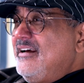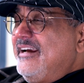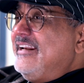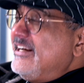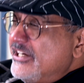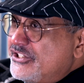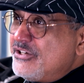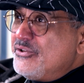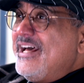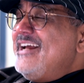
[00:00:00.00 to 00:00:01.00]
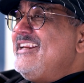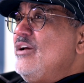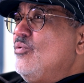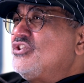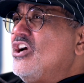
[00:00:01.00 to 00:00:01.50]
In addition to that,
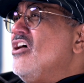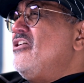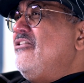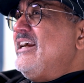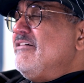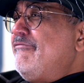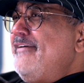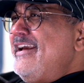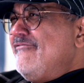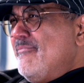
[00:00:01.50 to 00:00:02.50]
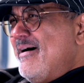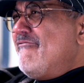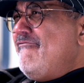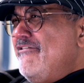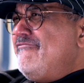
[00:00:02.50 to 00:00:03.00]
he was garnering a fee of about
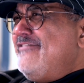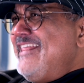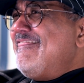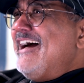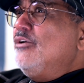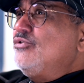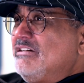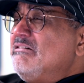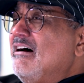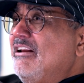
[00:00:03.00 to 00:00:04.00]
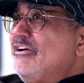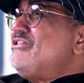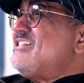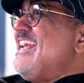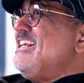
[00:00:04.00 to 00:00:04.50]

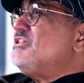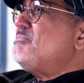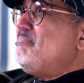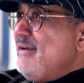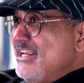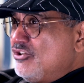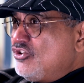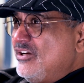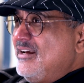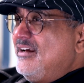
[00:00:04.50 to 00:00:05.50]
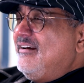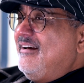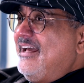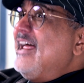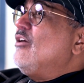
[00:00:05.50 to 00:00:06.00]
$50,000 a speech.
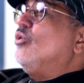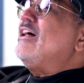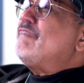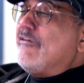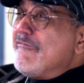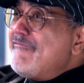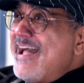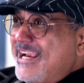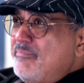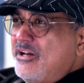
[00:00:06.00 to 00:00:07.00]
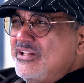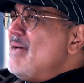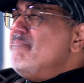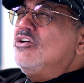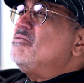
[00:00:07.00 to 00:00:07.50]
And I know that for a fact because
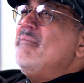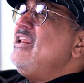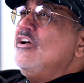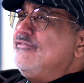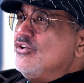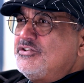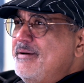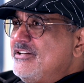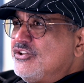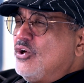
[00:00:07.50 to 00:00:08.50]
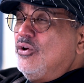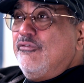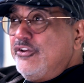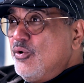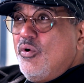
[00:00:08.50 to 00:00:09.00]
I booked many of those speeches all
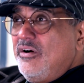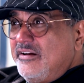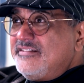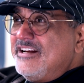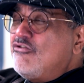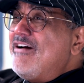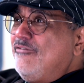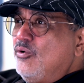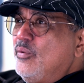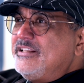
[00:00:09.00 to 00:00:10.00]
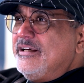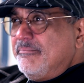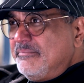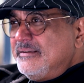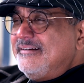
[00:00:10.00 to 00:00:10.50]
over the world as I traveled with
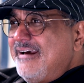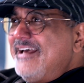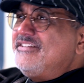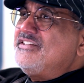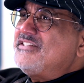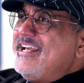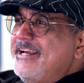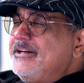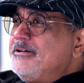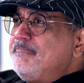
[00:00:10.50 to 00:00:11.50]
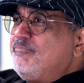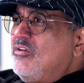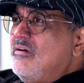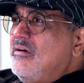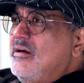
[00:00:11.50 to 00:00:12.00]
him as his aide.
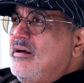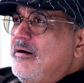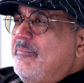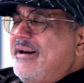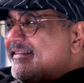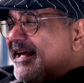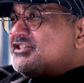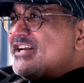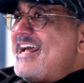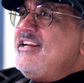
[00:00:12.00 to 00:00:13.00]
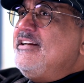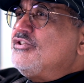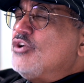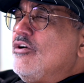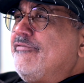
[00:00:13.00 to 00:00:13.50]
But as I sat in
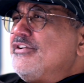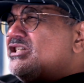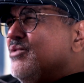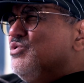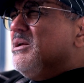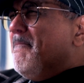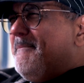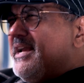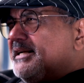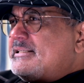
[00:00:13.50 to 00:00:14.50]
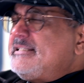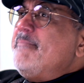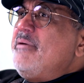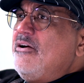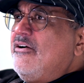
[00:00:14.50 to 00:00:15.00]
his office, there was a big
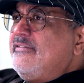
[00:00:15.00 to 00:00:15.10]
seminar